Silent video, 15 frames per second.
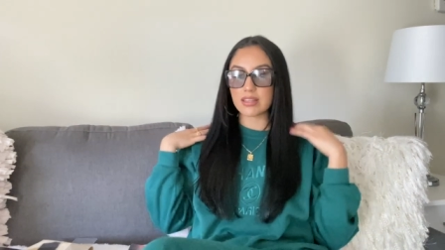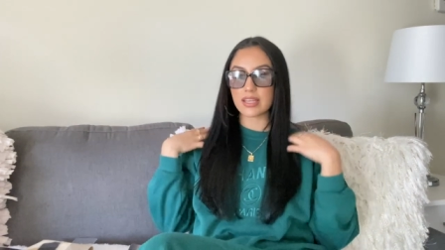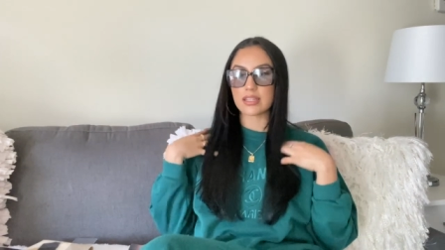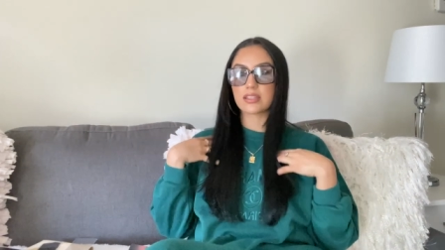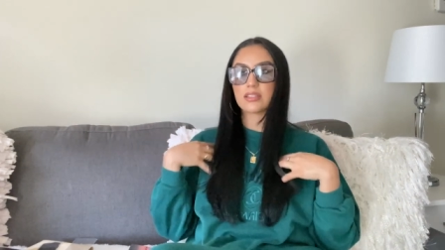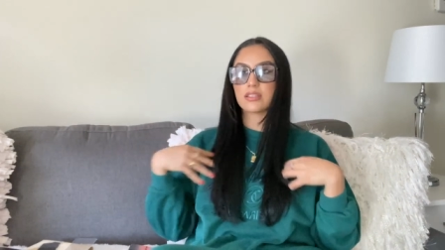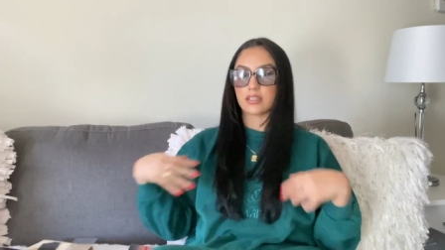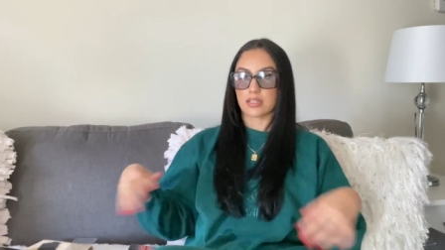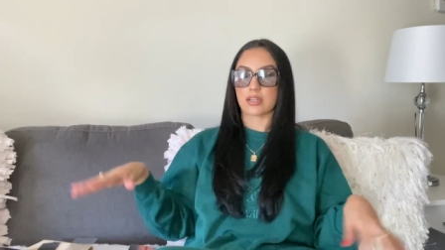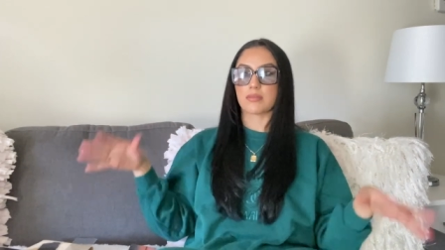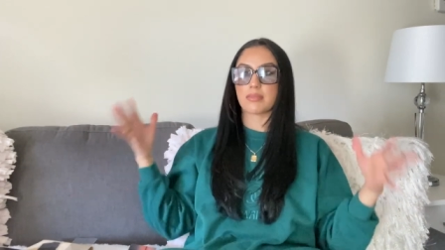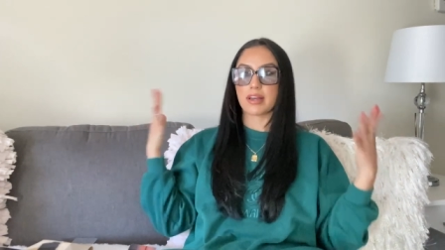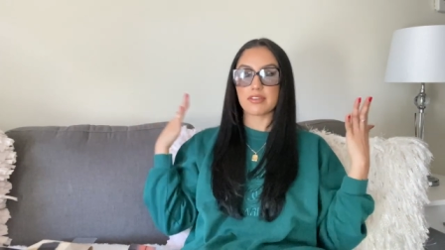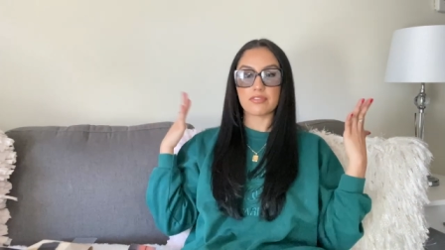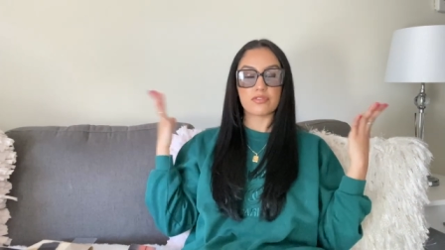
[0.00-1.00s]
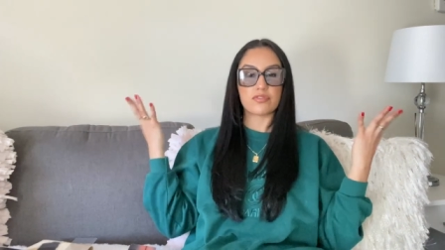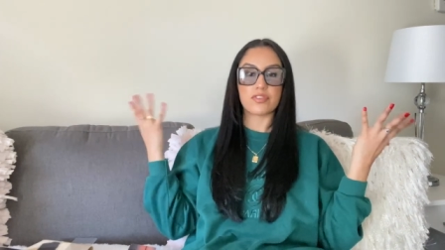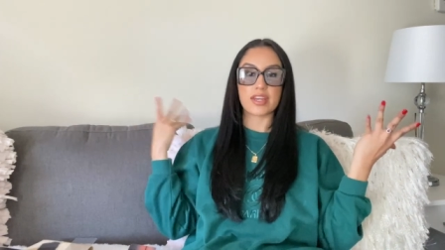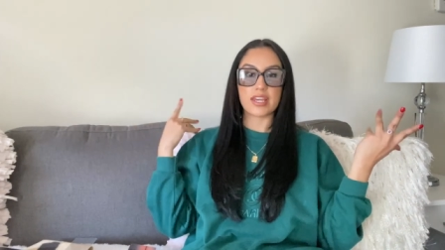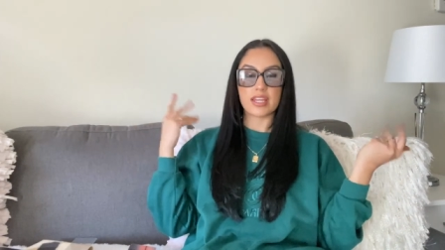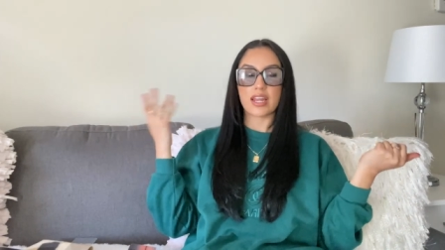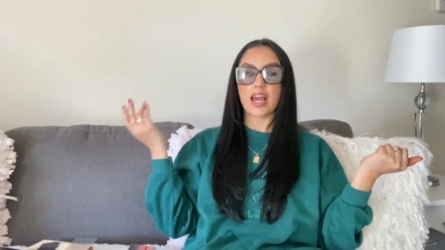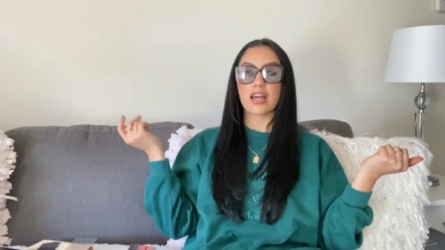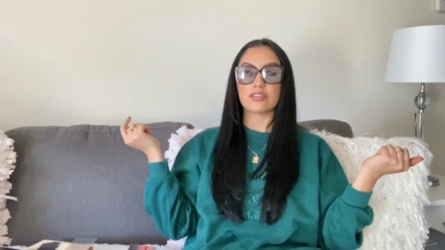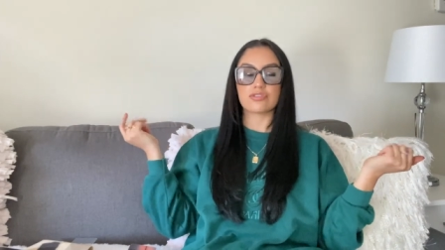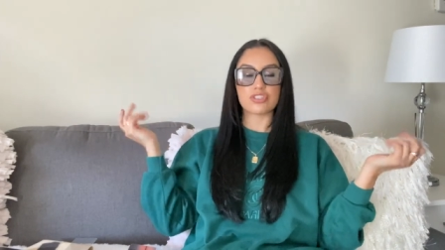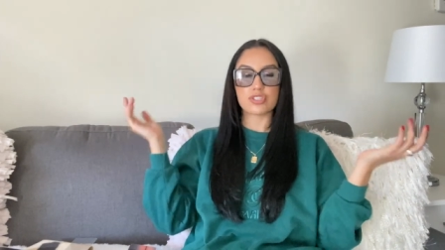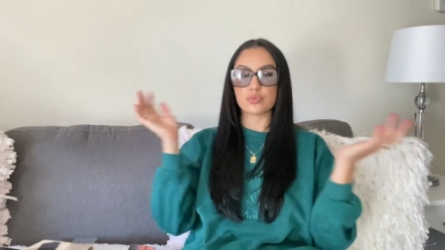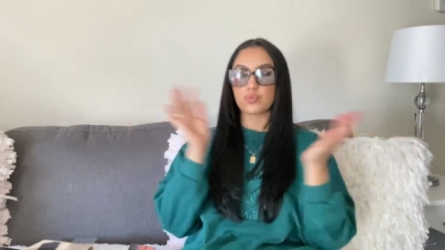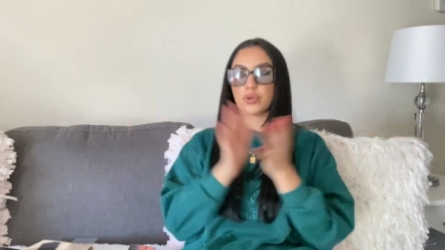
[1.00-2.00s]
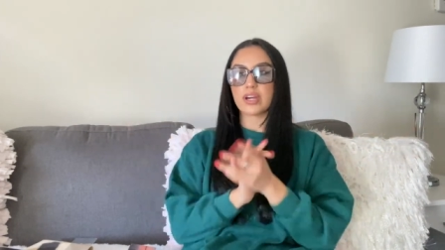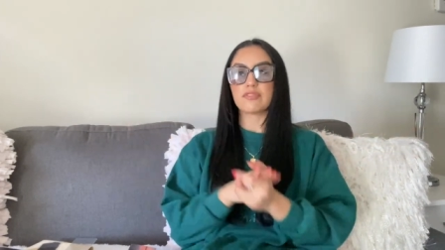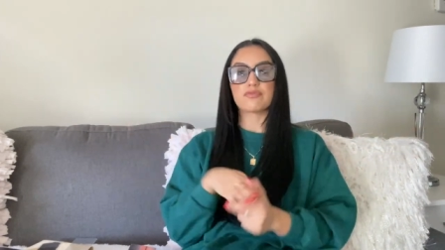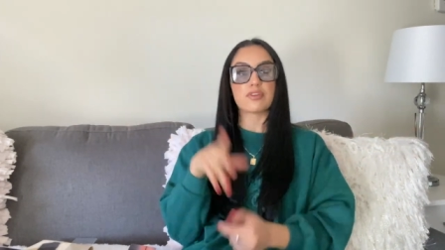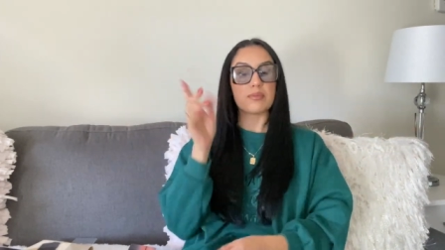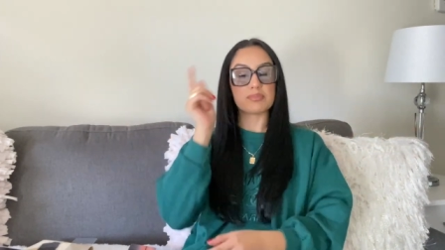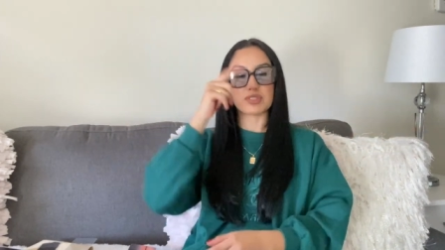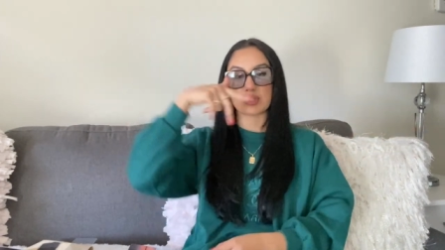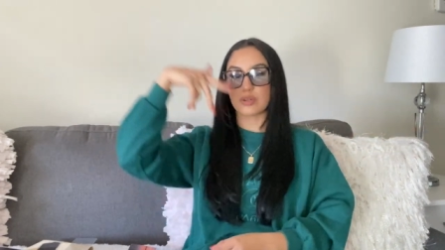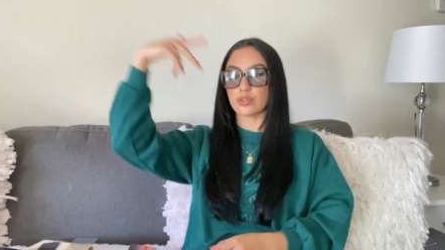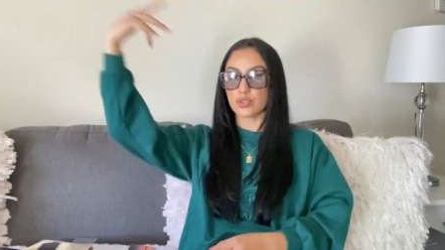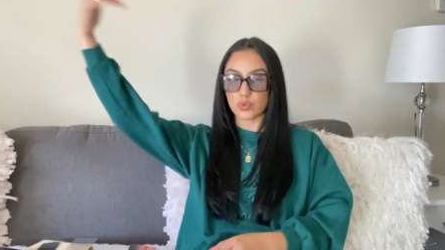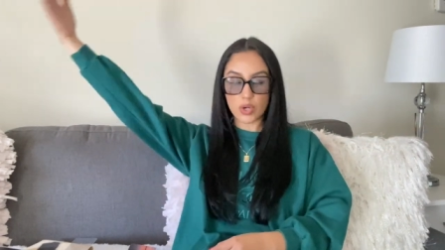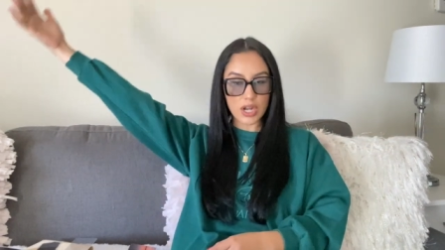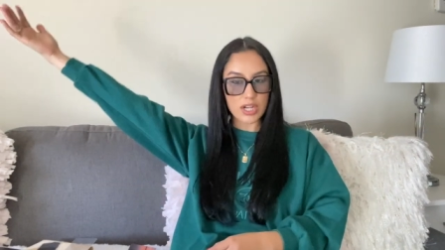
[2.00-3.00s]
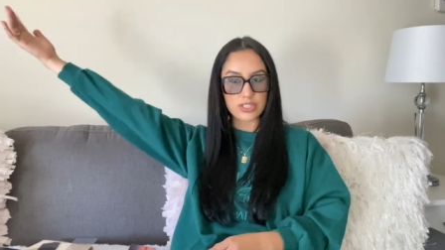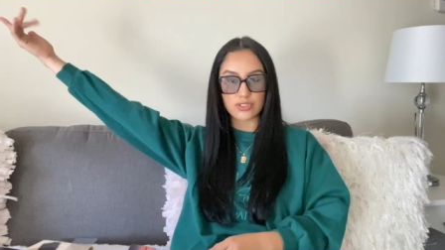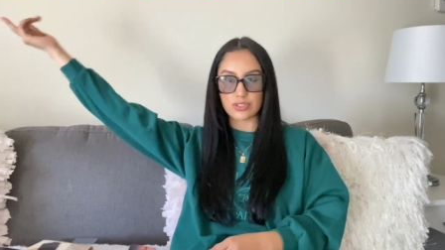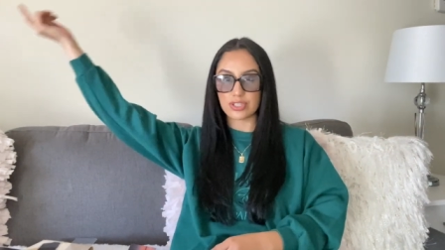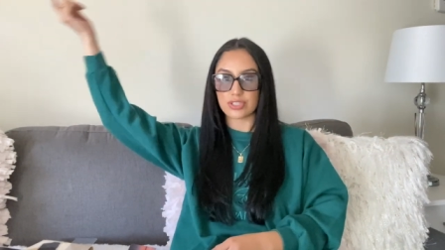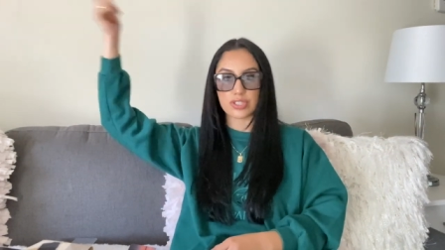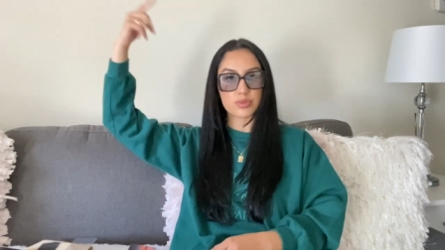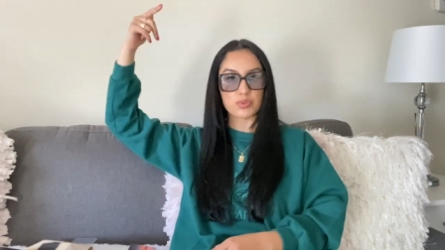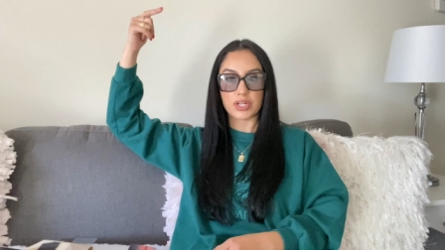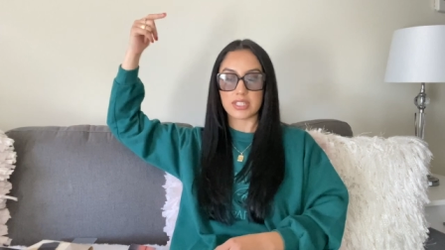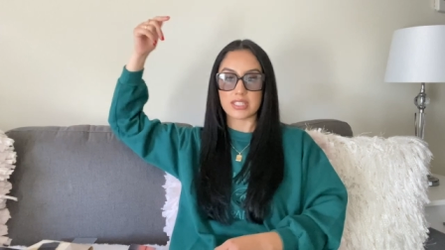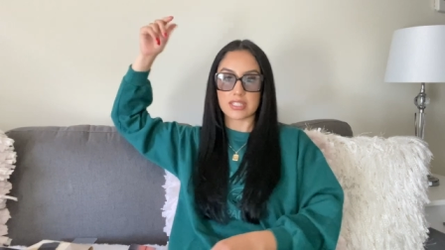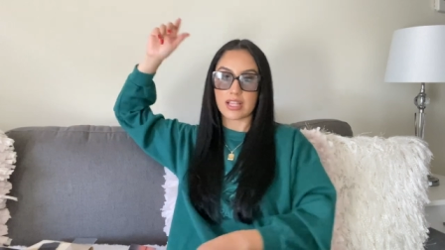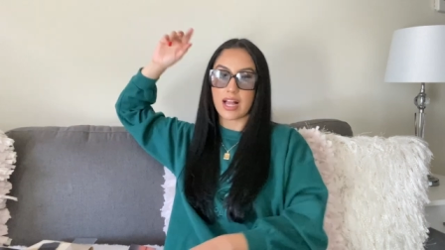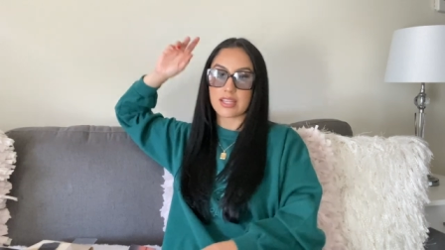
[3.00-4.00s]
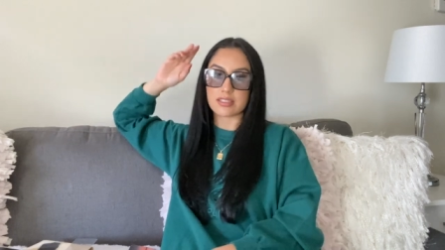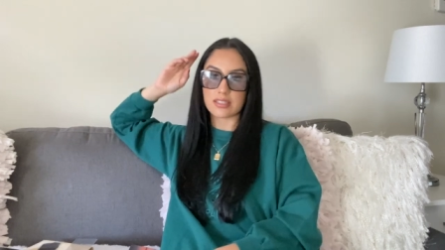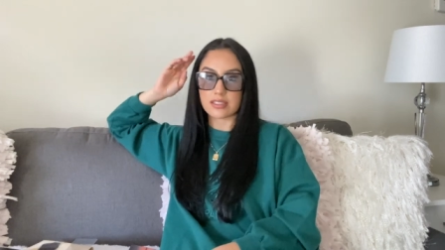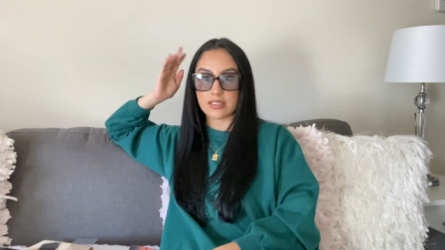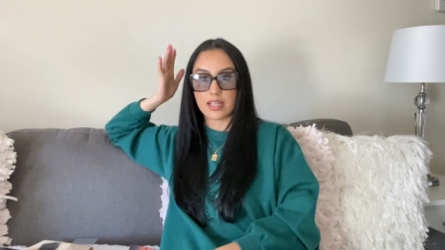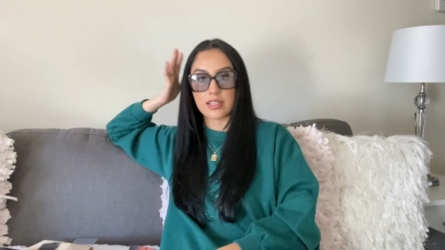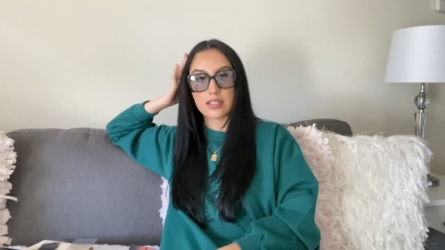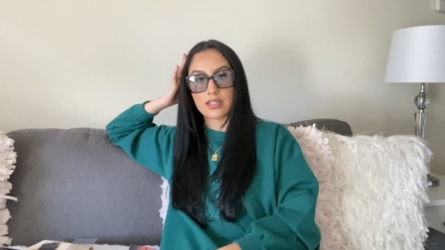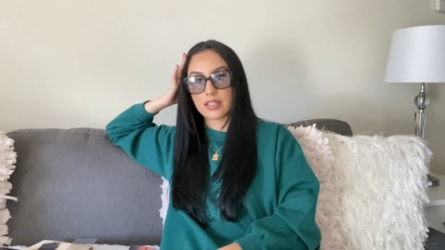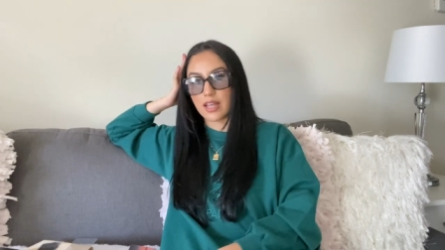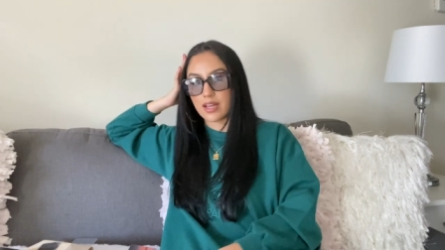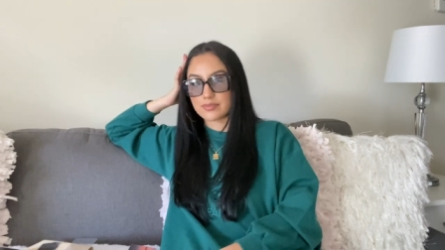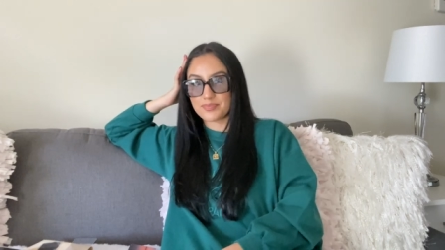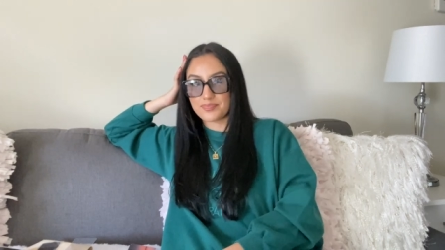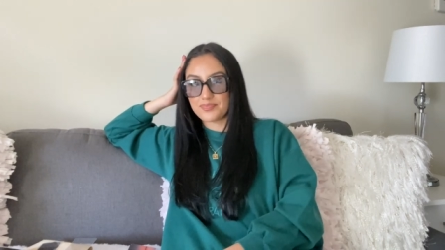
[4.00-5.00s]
Like, look, my fit just went from zero to 100 just wearing these glasses. Like, look at that.